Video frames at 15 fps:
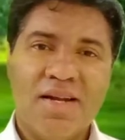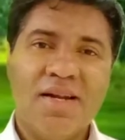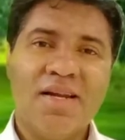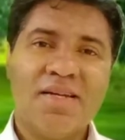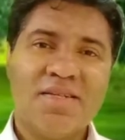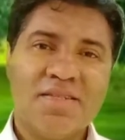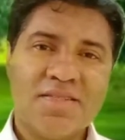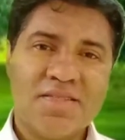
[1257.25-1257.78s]

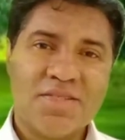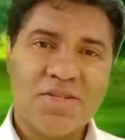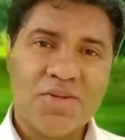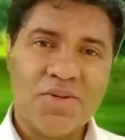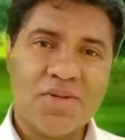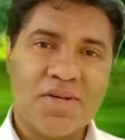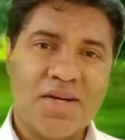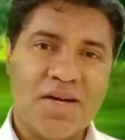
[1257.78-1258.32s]
Let us
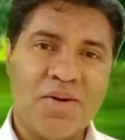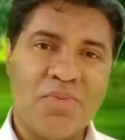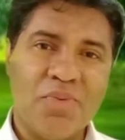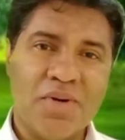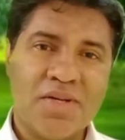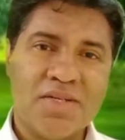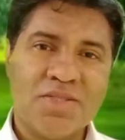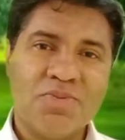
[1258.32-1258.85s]
look at
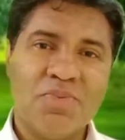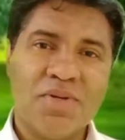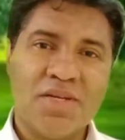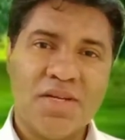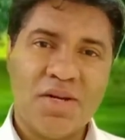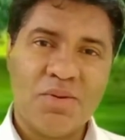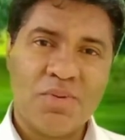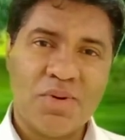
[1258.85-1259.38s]
what is
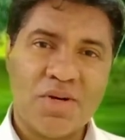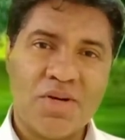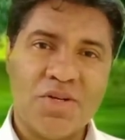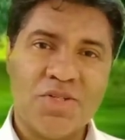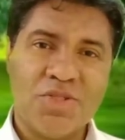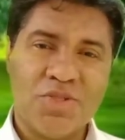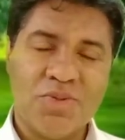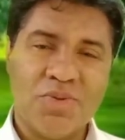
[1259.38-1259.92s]
within our
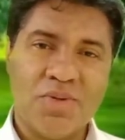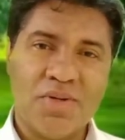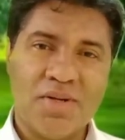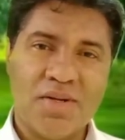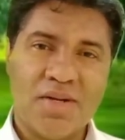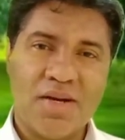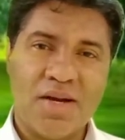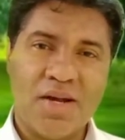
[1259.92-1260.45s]
control
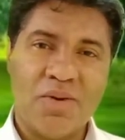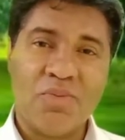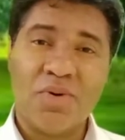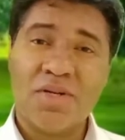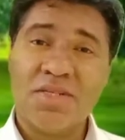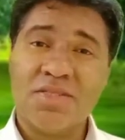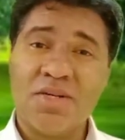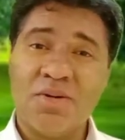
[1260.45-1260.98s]
and
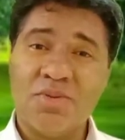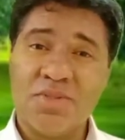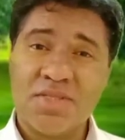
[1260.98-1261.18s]
what is